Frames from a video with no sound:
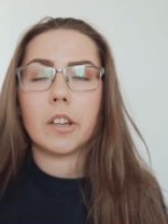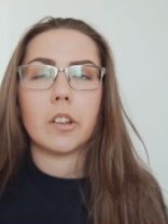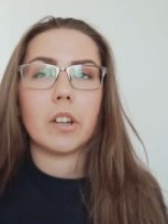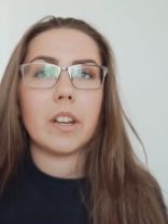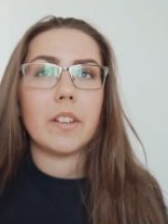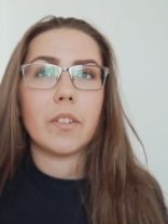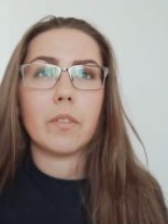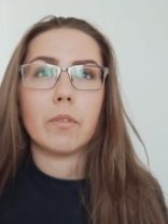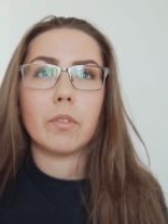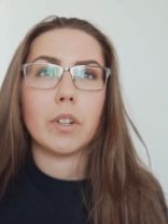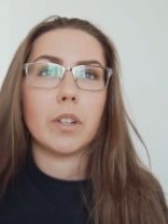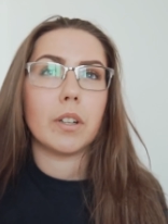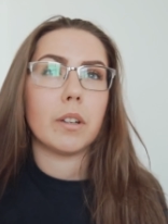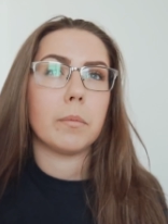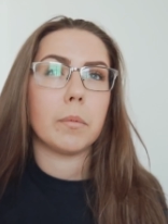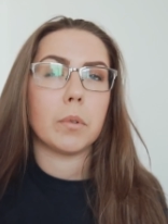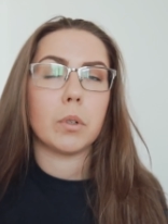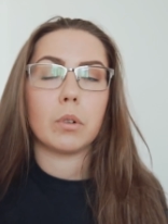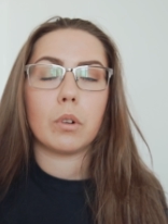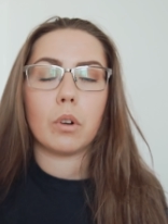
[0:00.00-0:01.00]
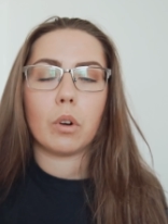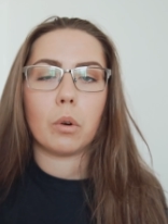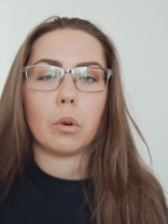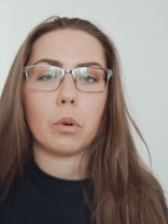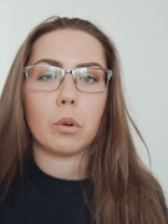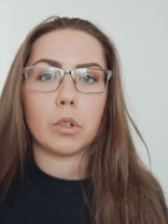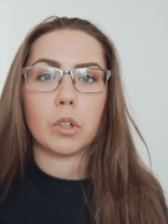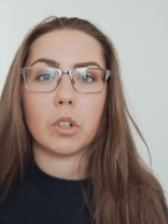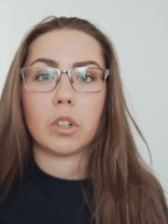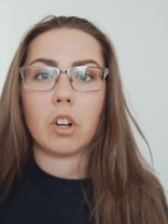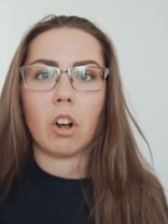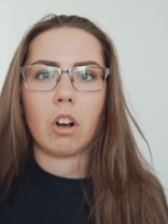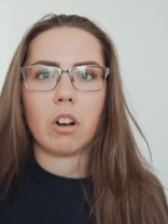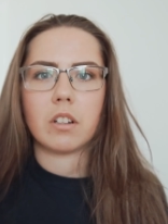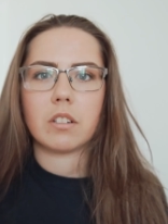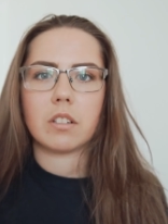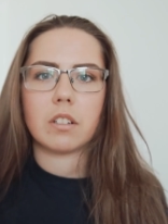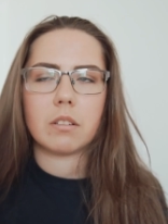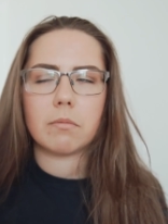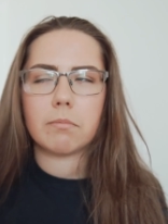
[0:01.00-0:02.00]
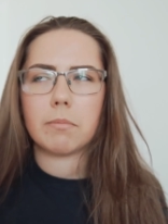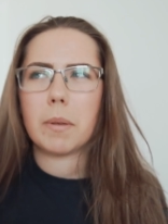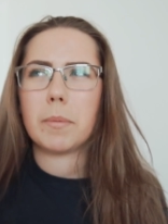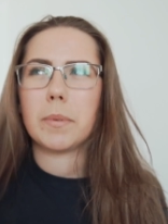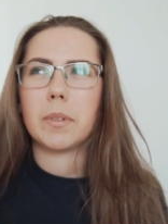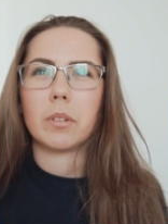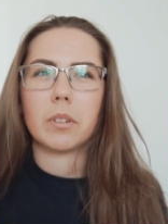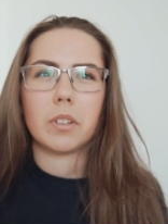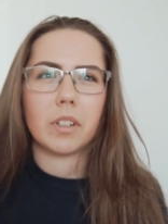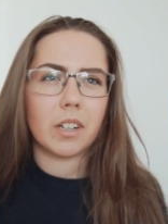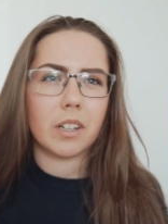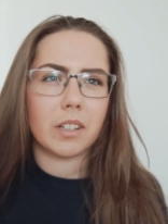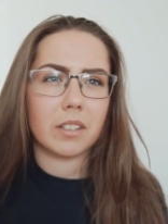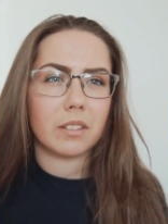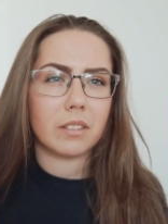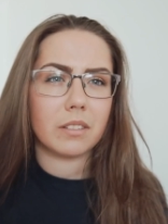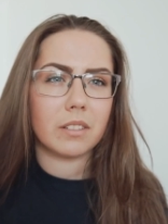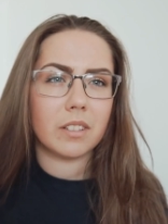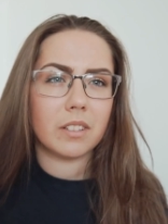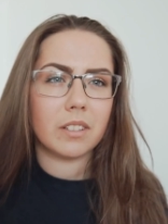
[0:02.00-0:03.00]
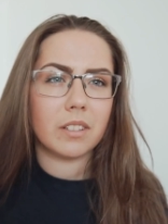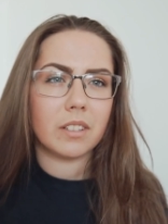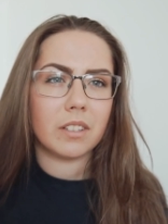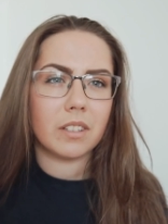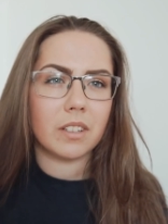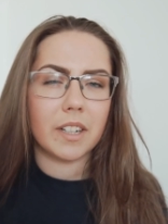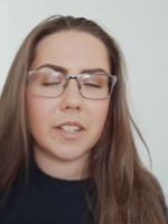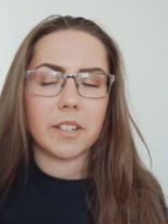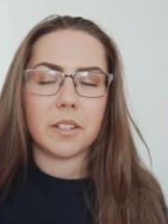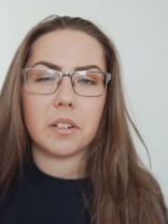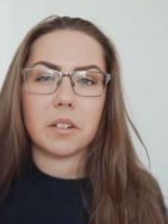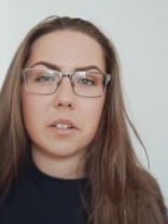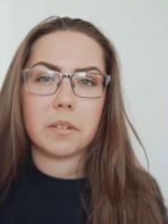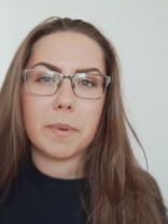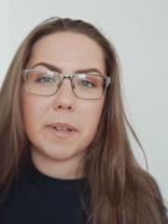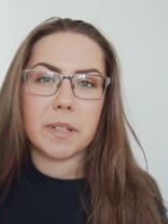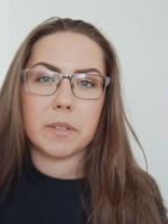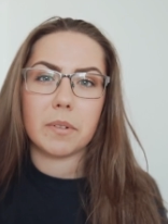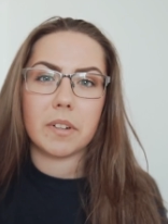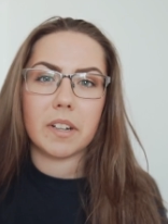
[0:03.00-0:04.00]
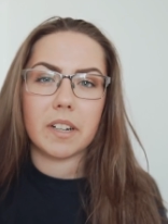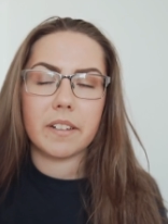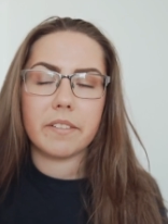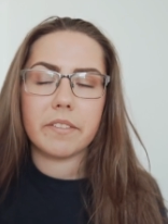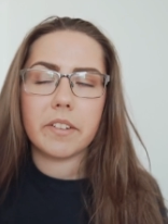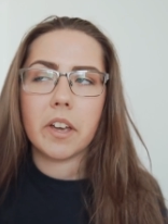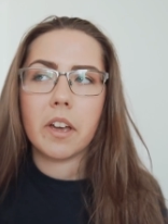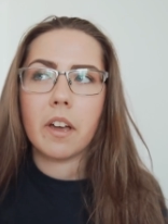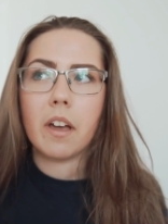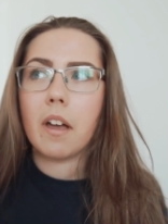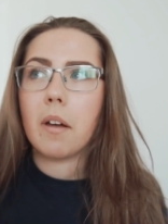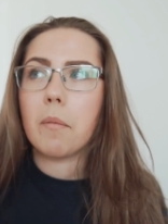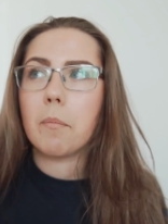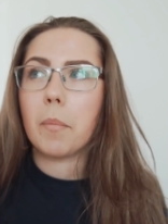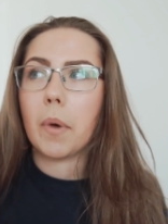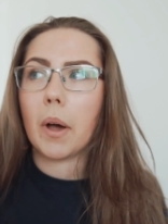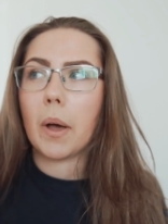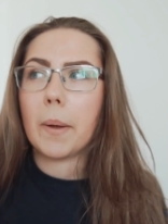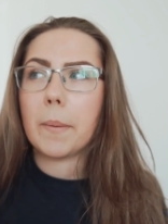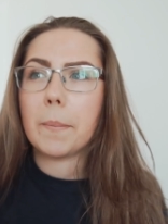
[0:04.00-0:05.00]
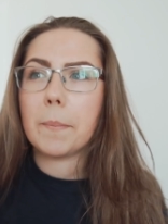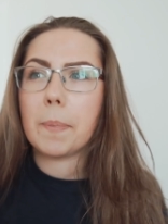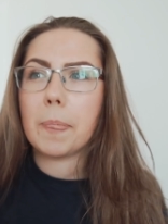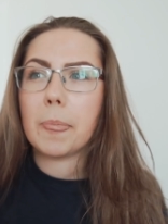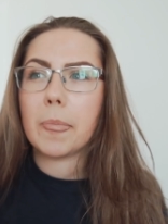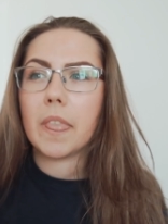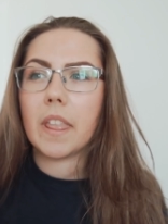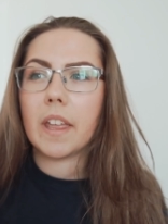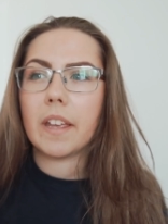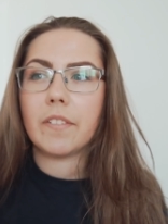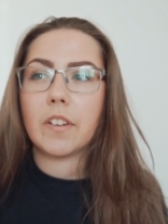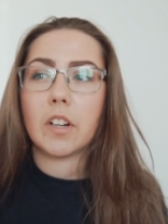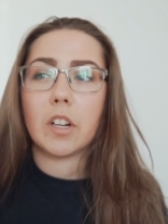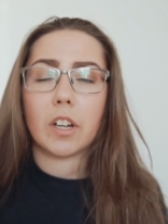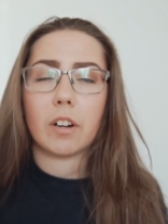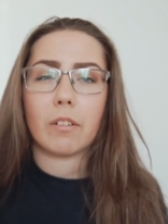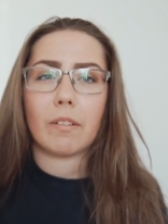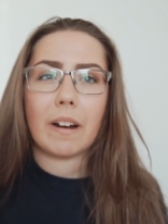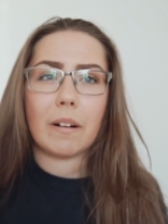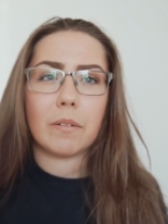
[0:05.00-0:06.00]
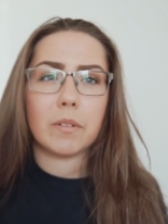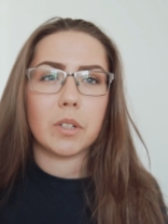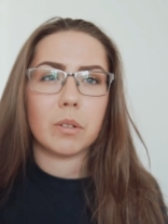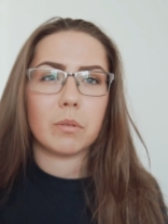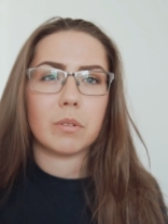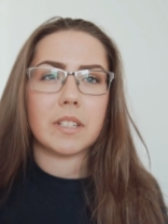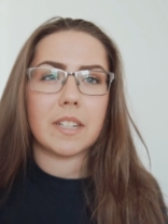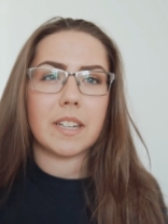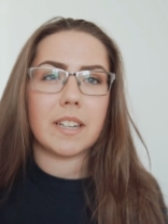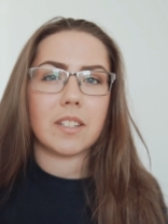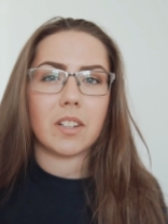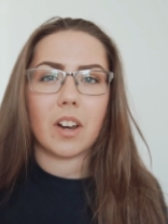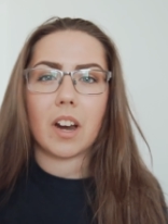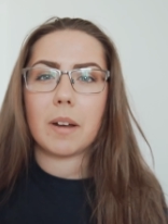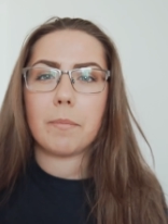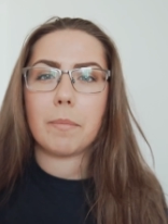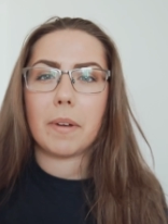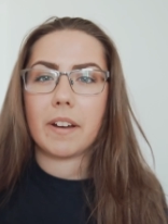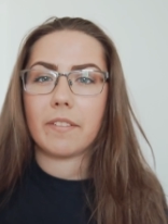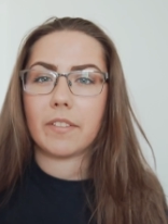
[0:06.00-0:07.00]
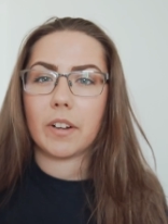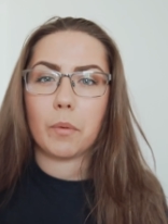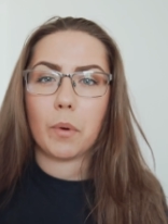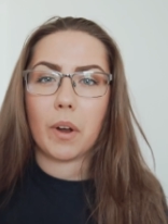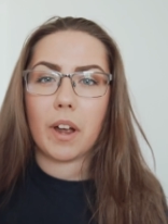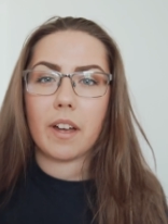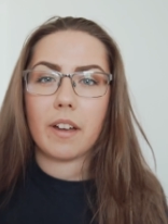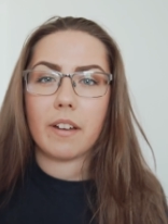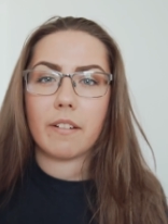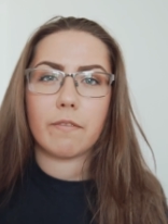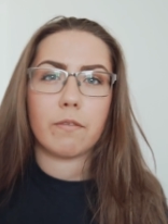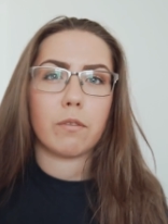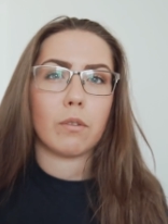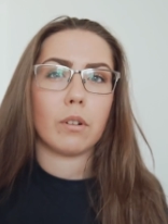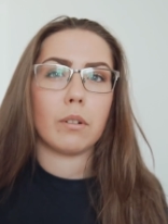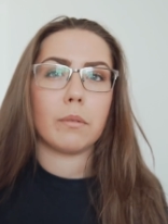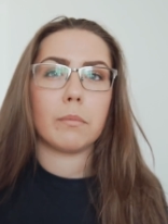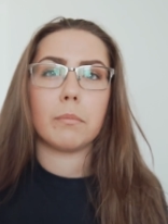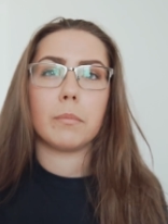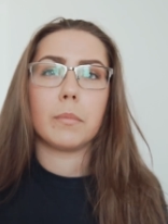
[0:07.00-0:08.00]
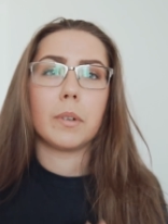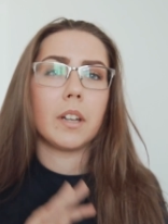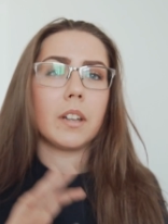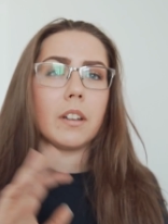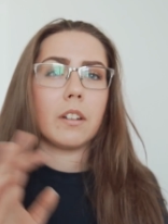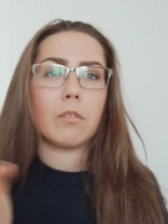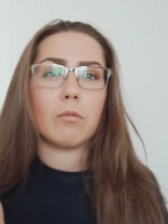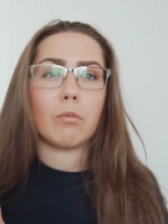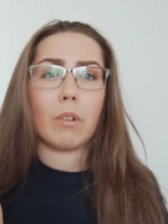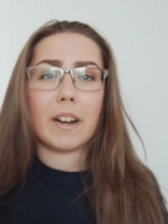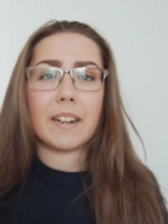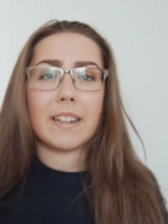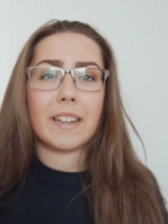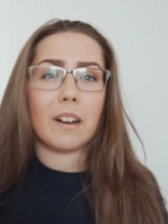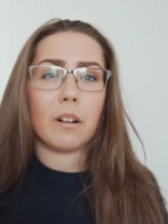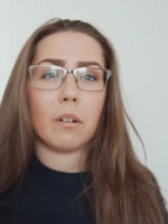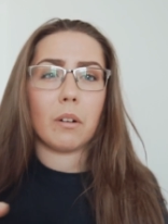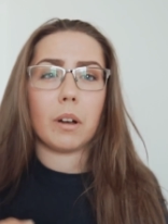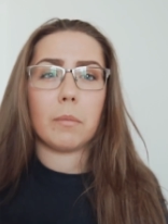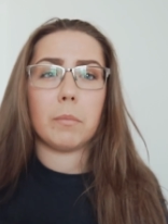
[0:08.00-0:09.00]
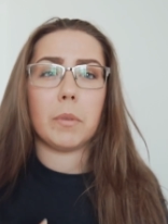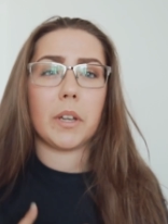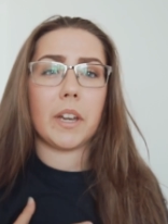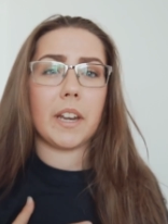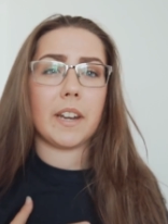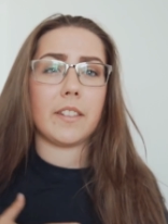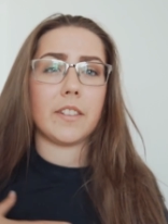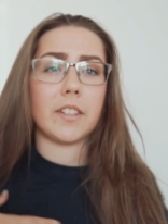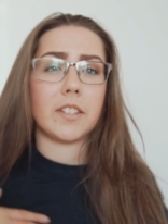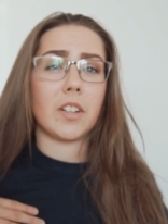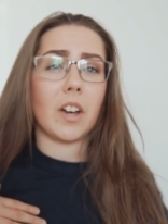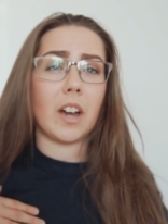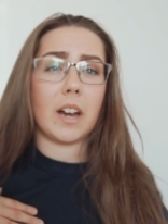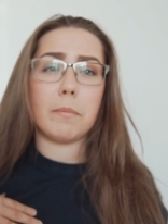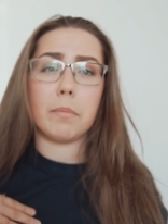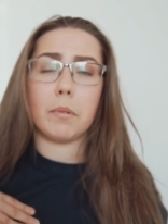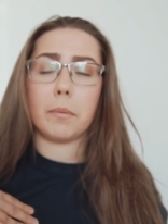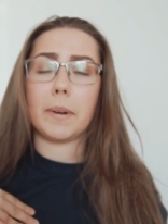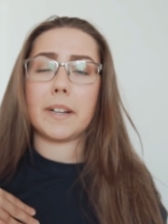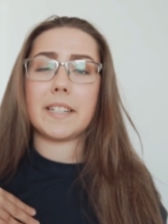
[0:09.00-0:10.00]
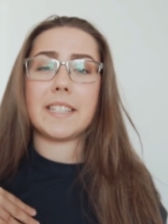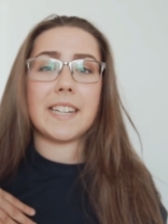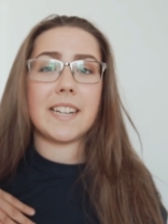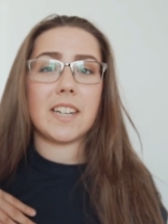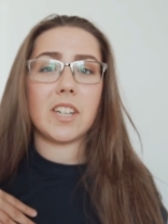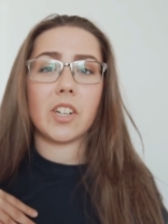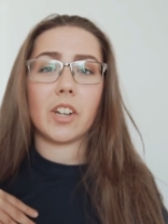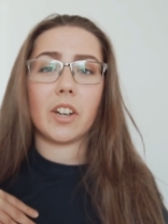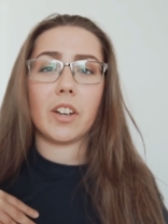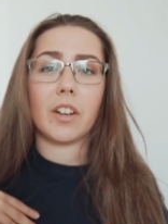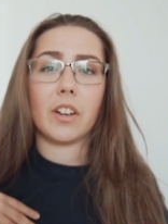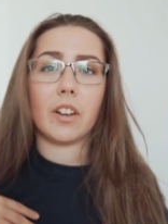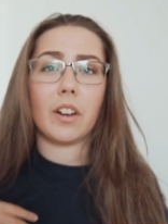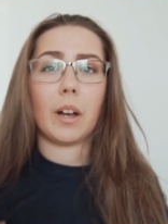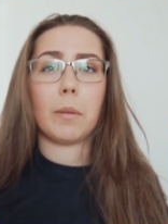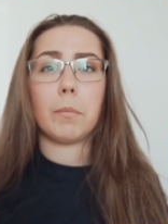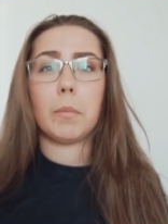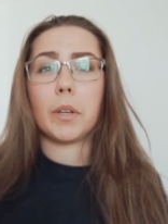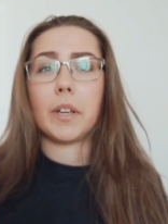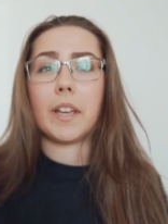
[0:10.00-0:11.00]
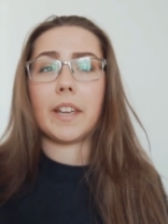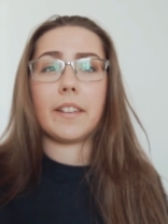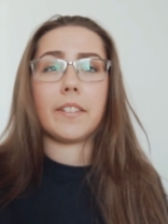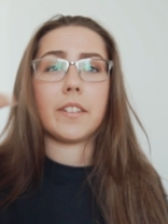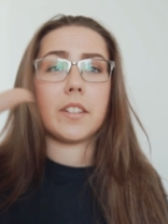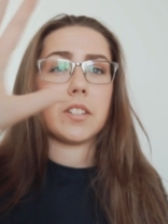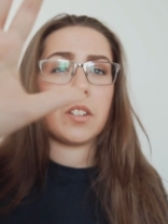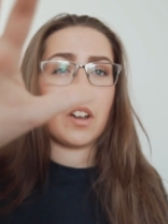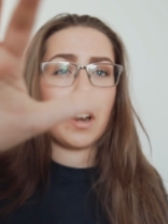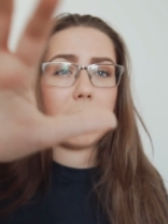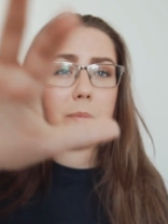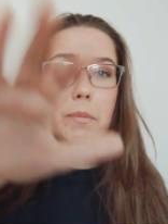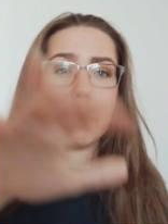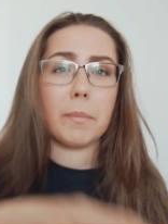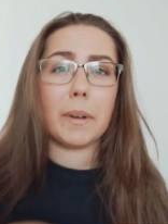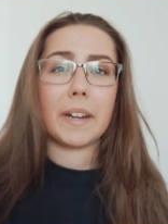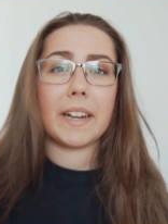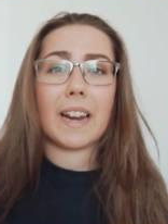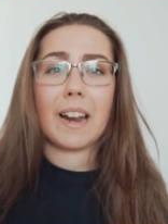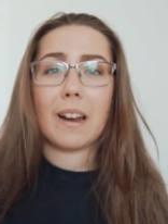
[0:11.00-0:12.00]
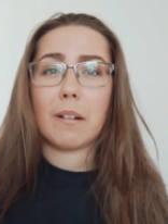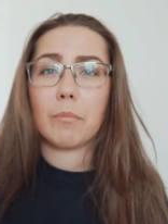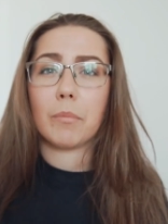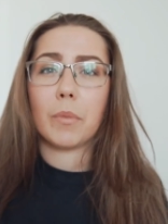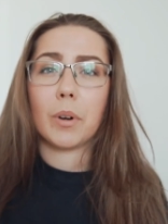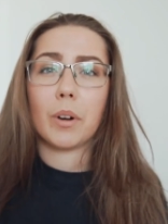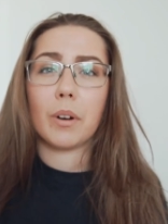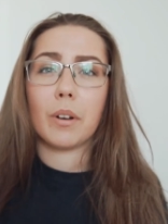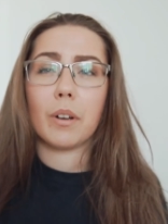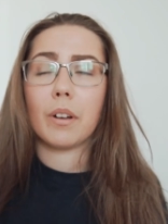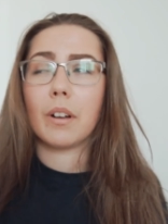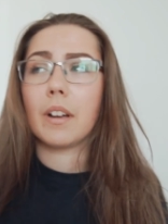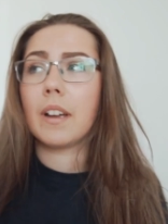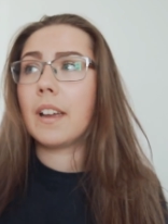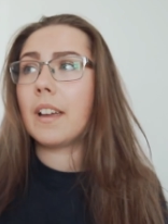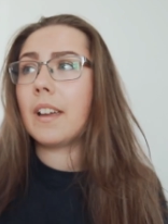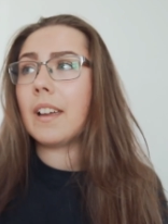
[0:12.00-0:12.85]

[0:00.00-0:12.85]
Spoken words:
your living room or your garden, maybe not your garden, I don't know, it depends where you live. But if you look around, you'll see type everywhere. From right now, I'm looking at the type on my t-shirt, I'm looking at the type on my camera.